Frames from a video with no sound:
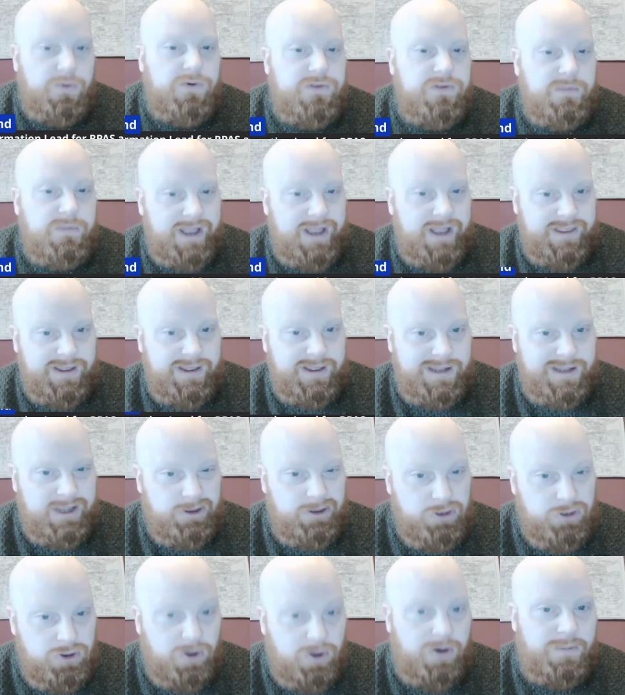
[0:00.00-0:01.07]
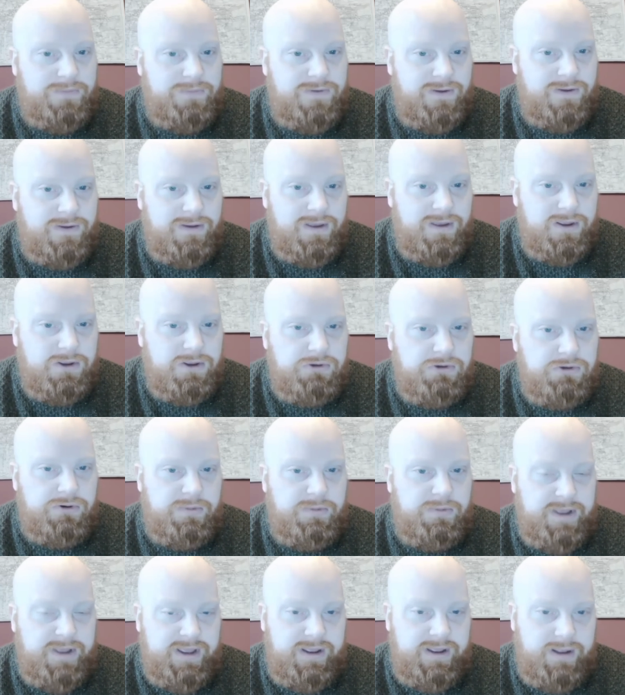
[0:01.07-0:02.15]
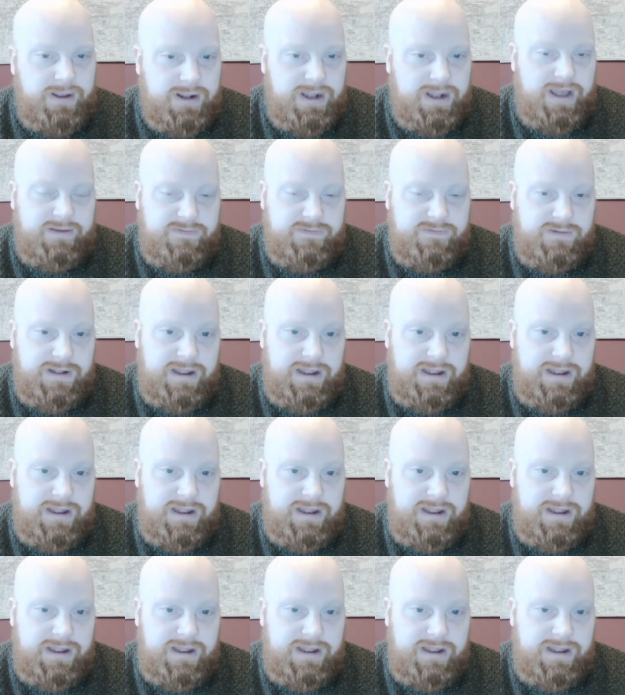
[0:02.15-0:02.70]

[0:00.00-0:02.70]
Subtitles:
automatically adopt European class